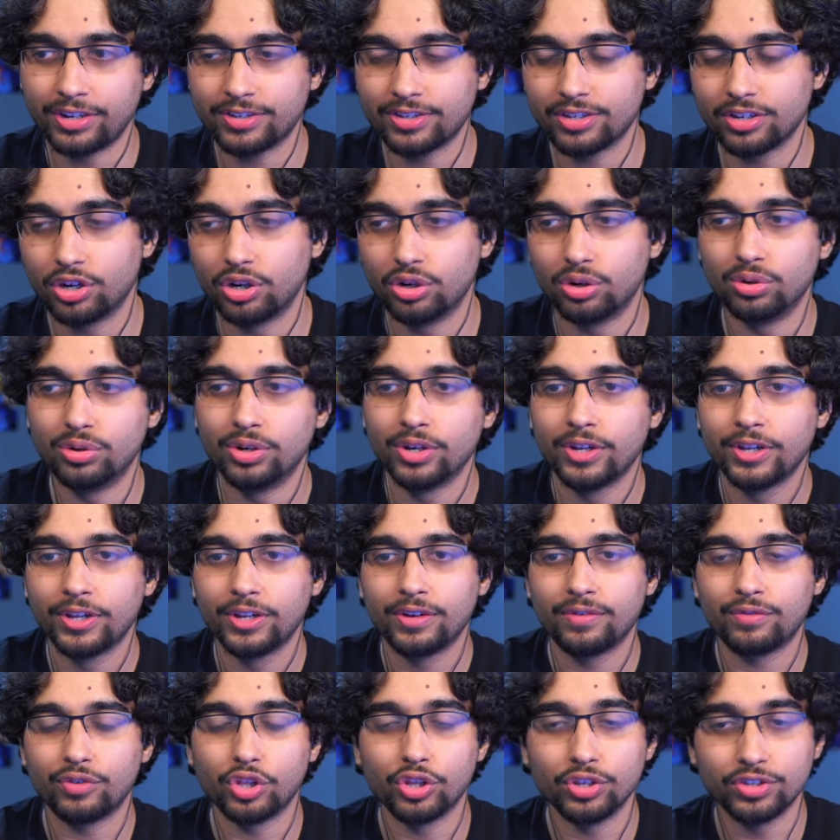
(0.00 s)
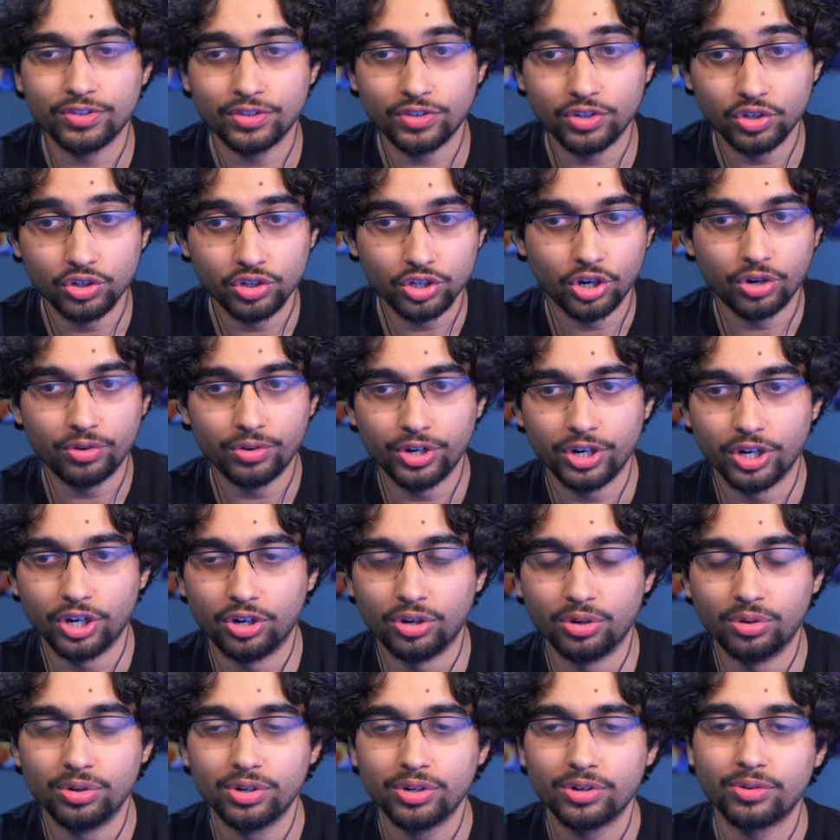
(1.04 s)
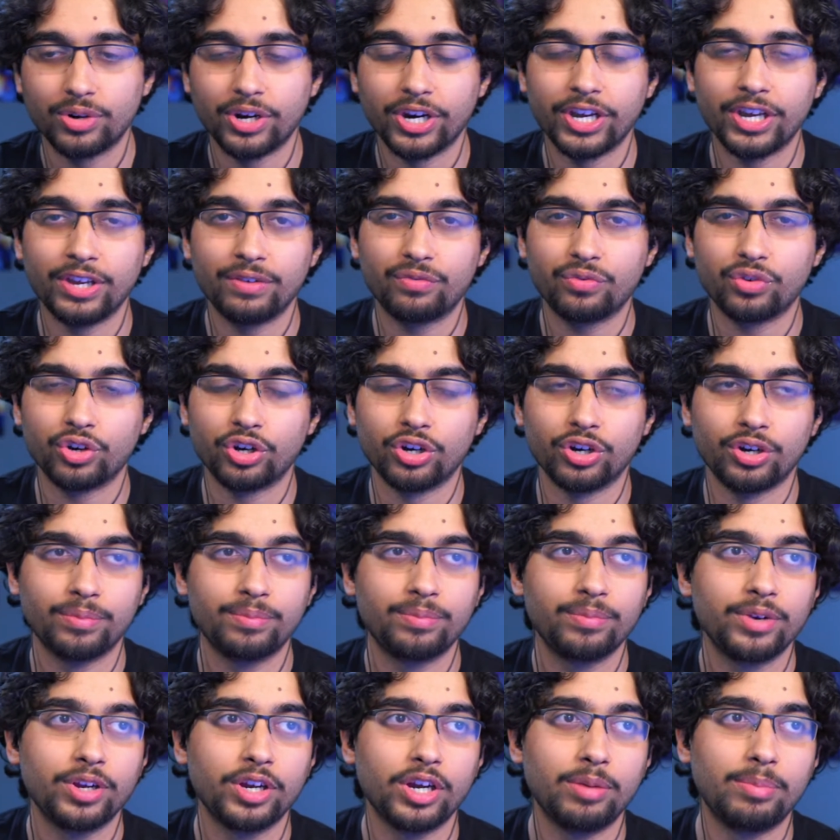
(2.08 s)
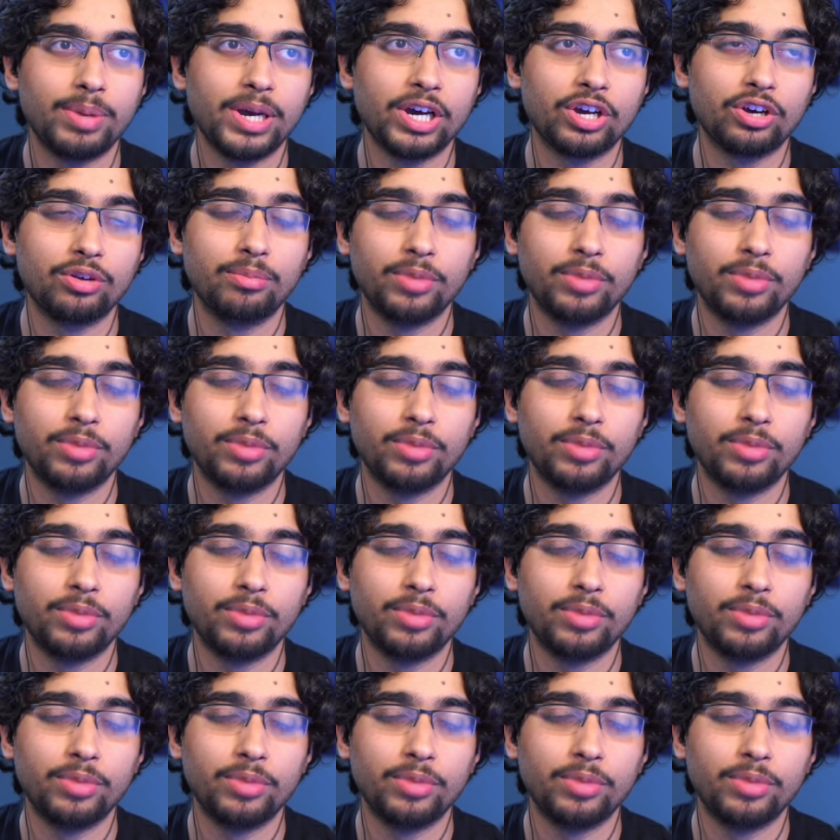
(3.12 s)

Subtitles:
So for those of you who don't know, right, for about a